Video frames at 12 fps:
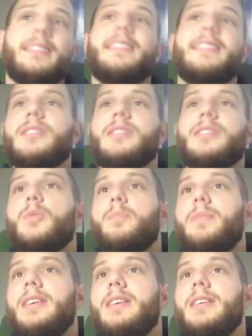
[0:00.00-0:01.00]
this could
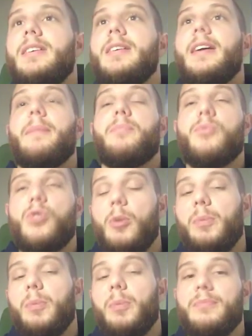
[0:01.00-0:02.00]
be a
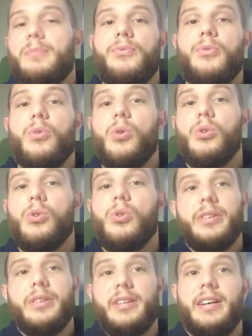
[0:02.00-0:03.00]
problem
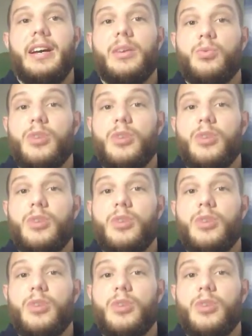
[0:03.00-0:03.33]
for the